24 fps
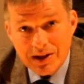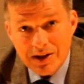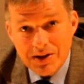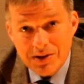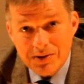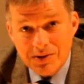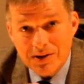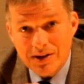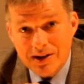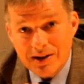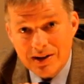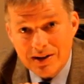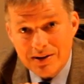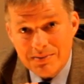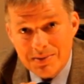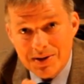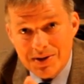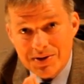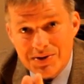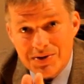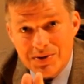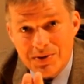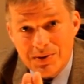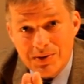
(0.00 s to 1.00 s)
a hearing in the
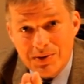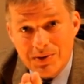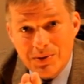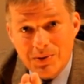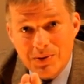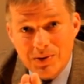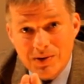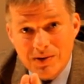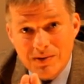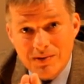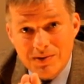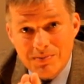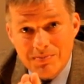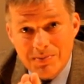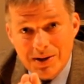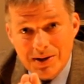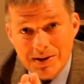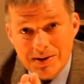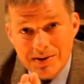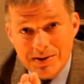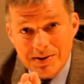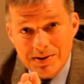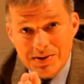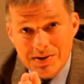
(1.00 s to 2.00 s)
Minnesota Court of
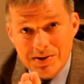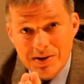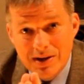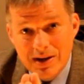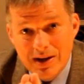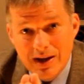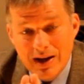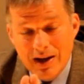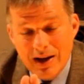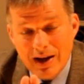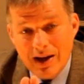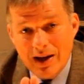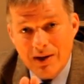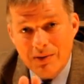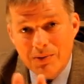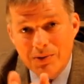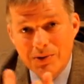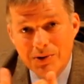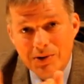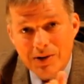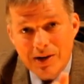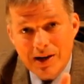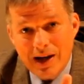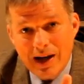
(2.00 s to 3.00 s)
Appeals, and
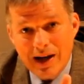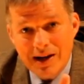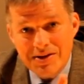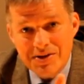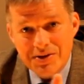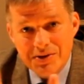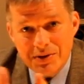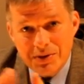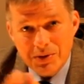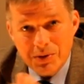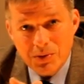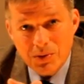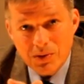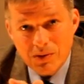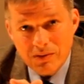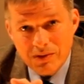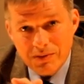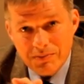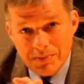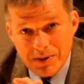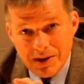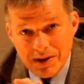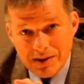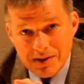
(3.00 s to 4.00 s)
we're going to ask the Court
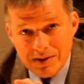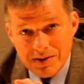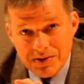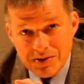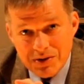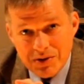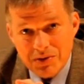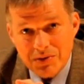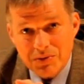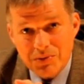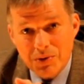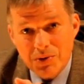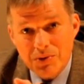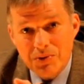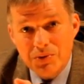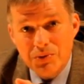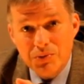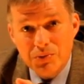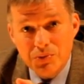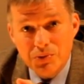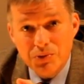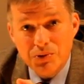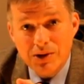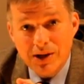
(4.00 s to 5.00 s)
of Appeals to throw the
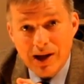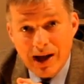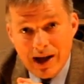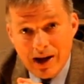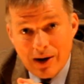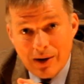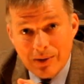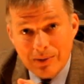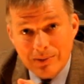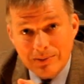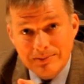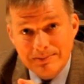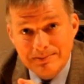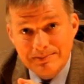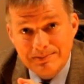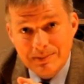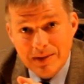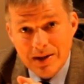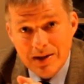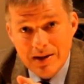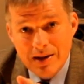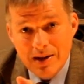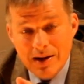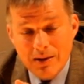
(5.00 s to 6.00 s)
rule out.
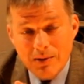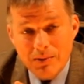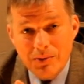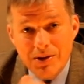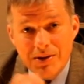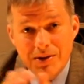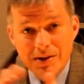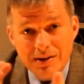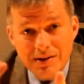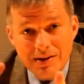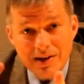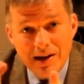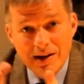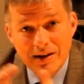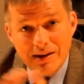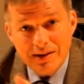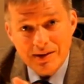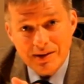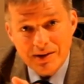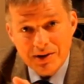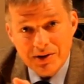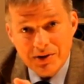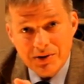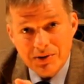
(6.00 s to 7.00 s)
We think
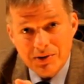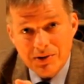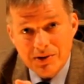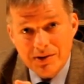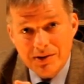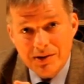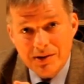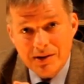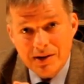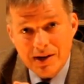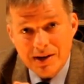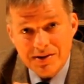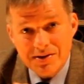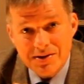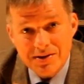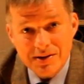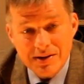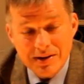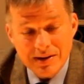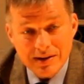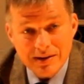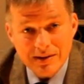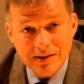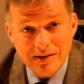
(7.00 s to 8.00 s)
that'll occur in the
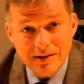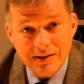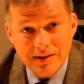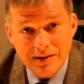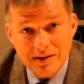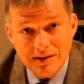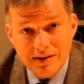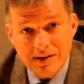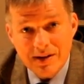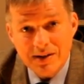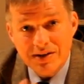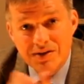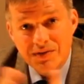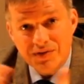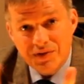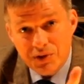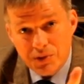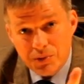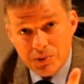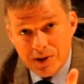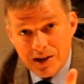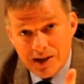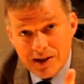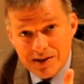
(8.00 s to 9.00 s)
next
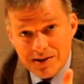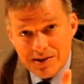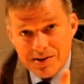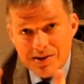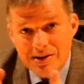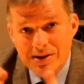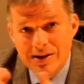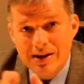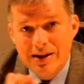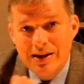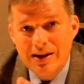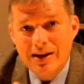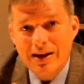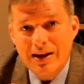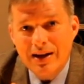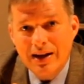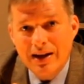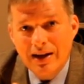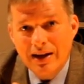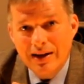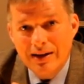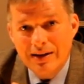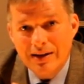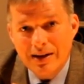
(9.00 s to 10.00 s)
few weeks,
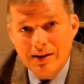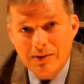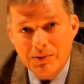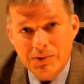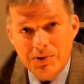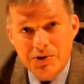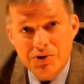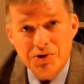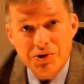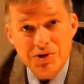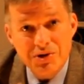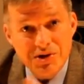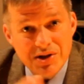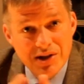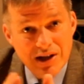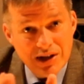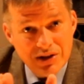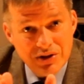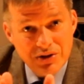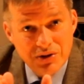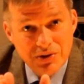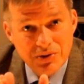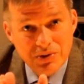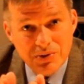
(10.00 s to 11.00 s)
and we should
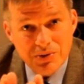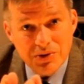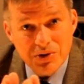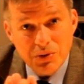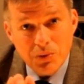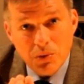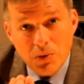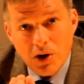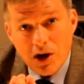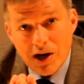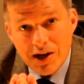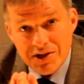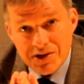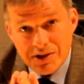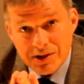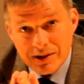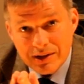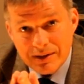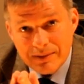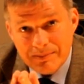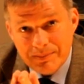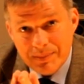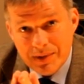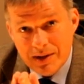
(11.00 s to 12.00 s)
stay tuned to watch
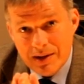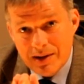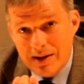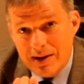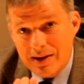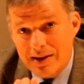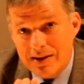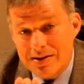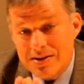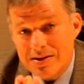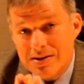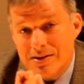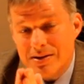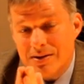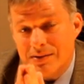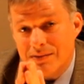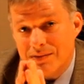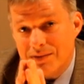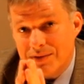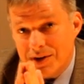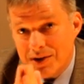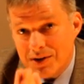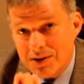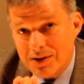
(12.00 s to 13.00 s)
it. This is a
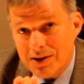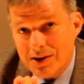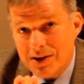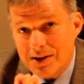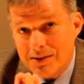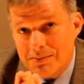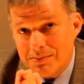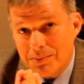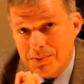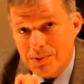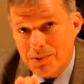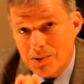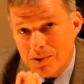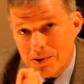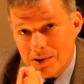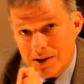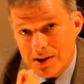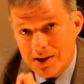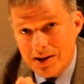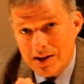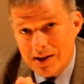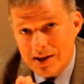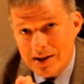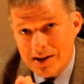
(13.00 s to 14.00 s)
very
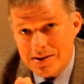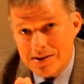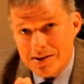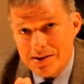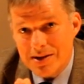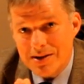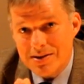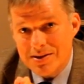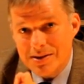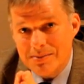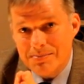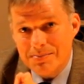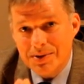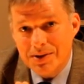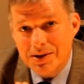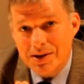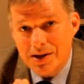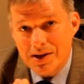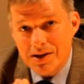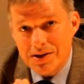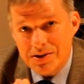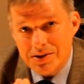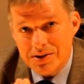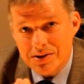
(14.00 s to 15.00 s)
important case and has
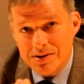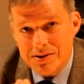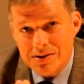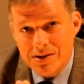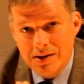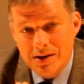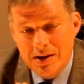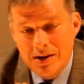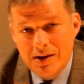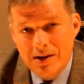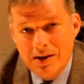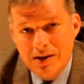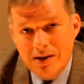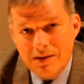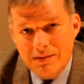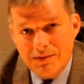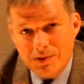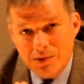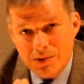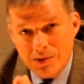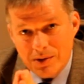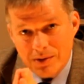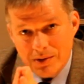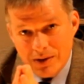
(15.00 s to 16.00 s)
implications
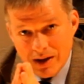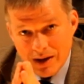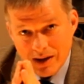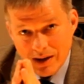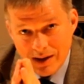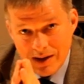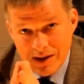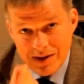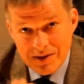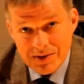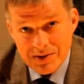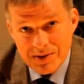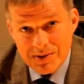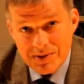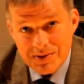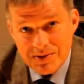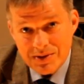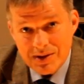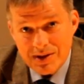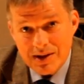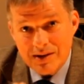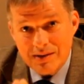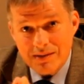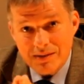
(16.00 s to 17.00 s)
for
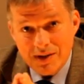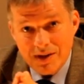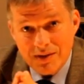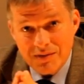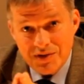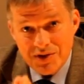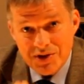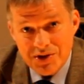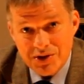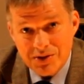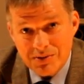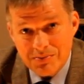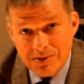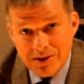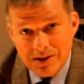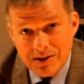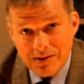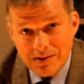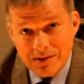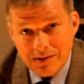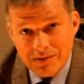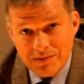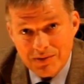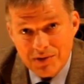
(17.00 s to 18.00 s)
hunters and
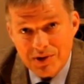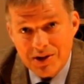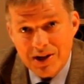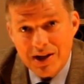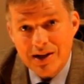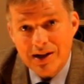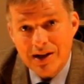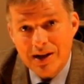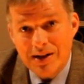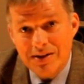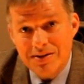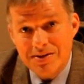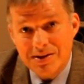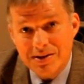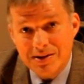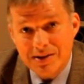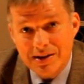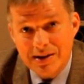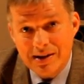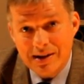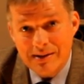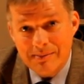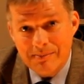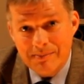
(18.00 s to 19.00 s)
fishermen for decades to
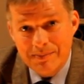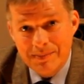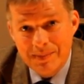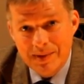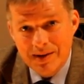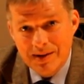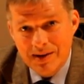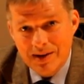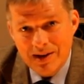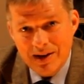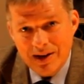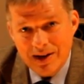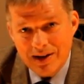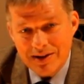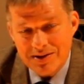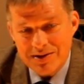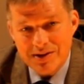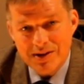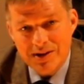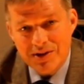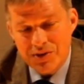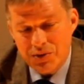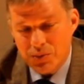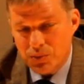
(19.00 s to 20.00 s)
come.
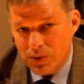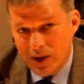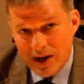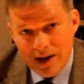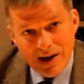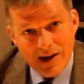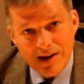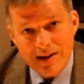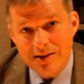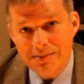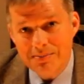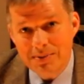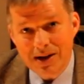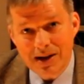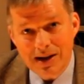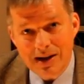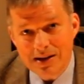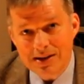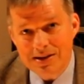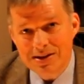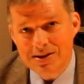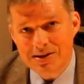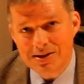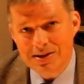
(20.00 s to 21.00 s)
It's right out of the
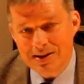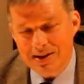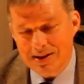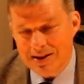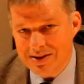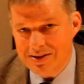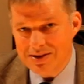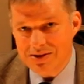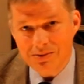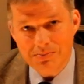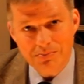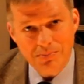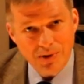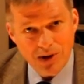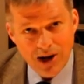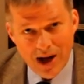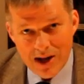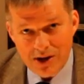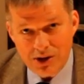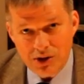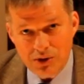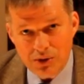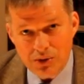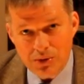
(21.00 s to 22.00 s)
box. It's
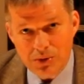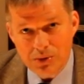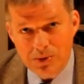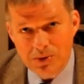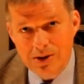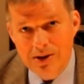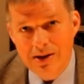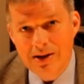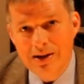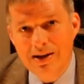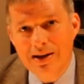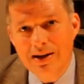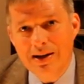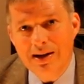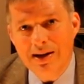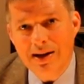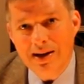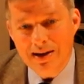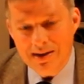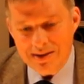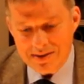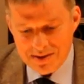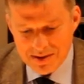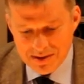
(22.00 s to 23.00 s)
brand new.
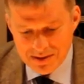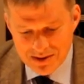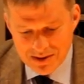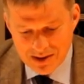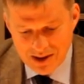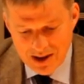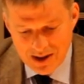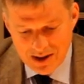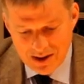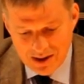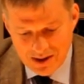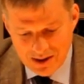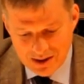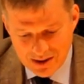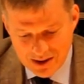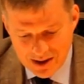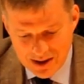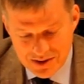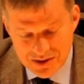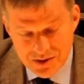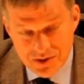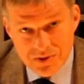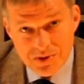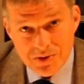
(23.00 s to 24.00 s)
It's a
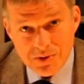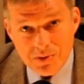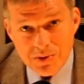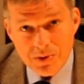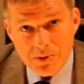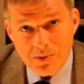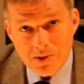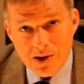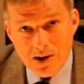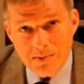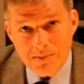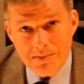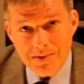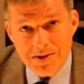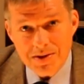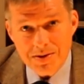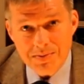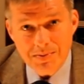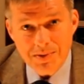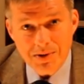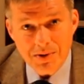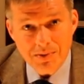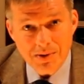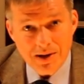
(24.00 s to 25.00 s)
constitutional requirement that's
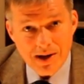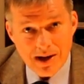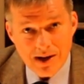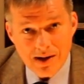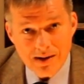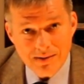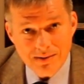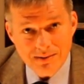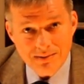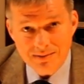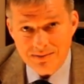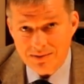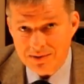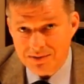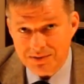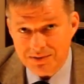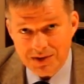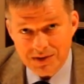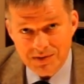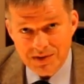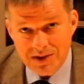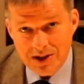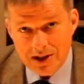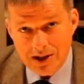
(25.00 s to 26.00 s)
been around for
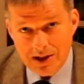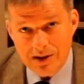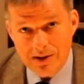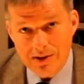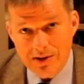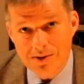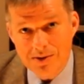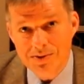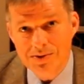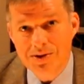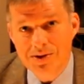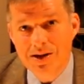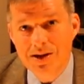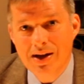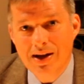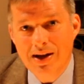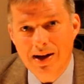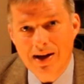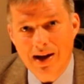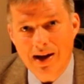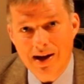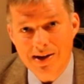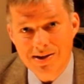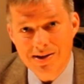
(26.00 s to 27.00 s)
15 years,
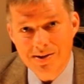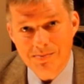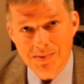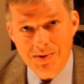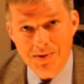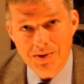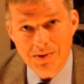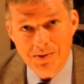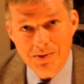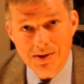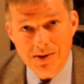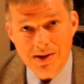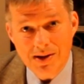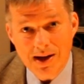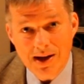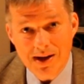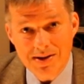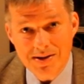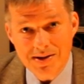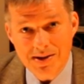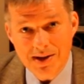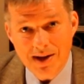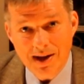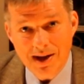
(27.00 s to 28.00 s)
hasn't been
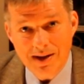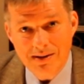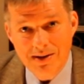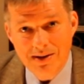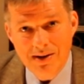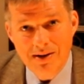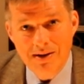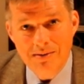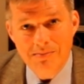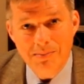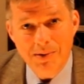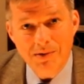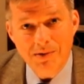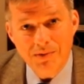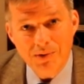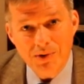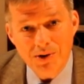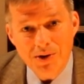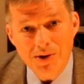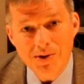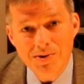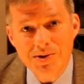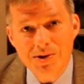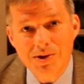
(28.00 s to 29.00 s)
utilized yet, but if
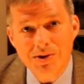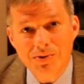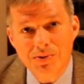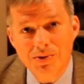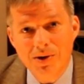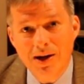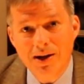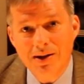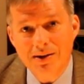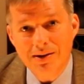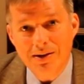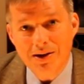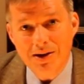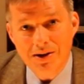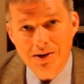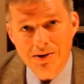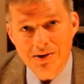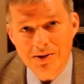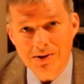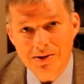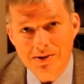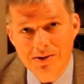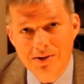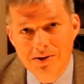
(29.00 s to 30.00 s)
we use it correctly
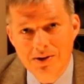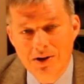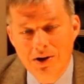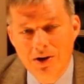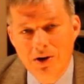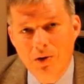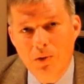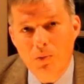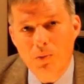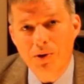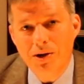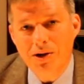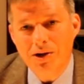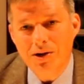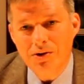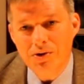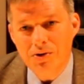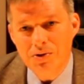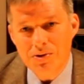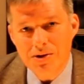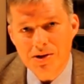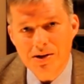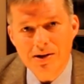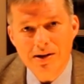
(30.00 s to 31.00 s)
here, we can
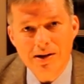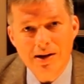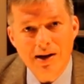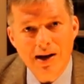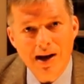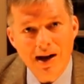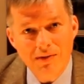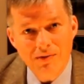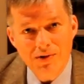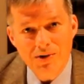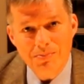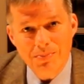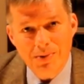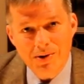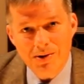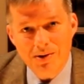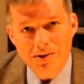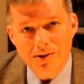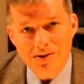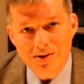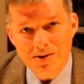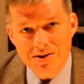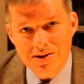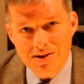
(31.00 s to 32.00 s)
use it in every part
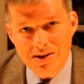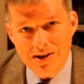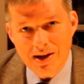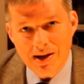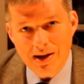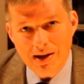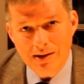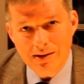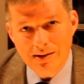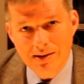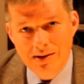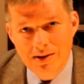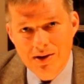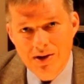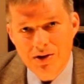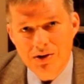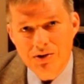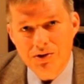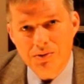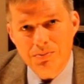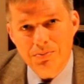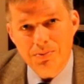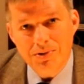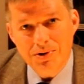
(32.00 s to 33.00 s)
of the state
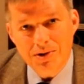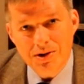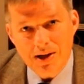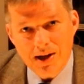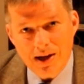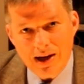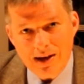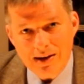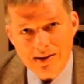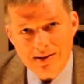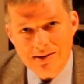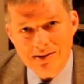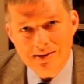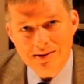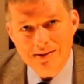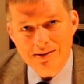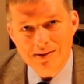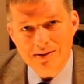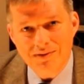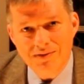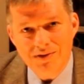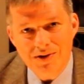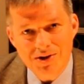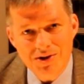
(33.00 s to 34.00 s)
to protect
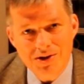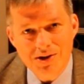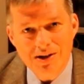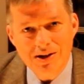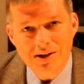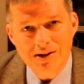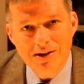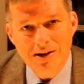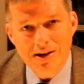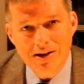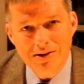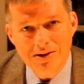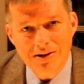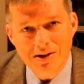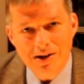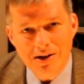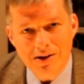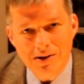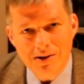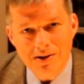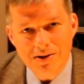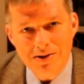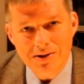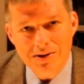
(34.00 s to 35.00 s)
the fishing and hunting
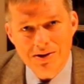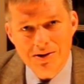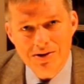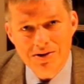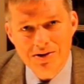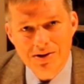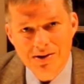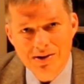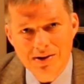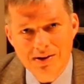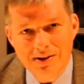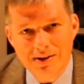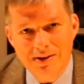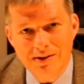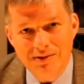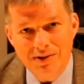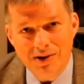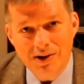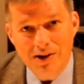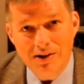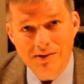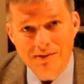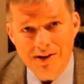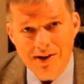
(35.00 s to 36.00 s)
heritage of
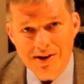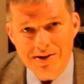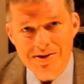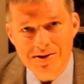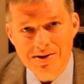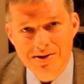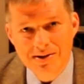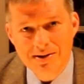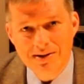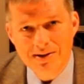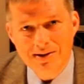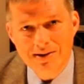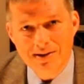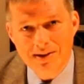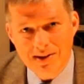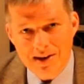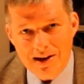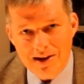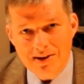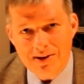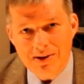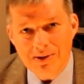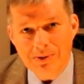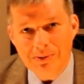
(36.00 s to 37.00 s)
all of us.
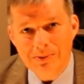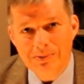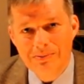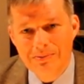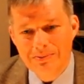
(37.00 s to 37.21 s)
Thank you.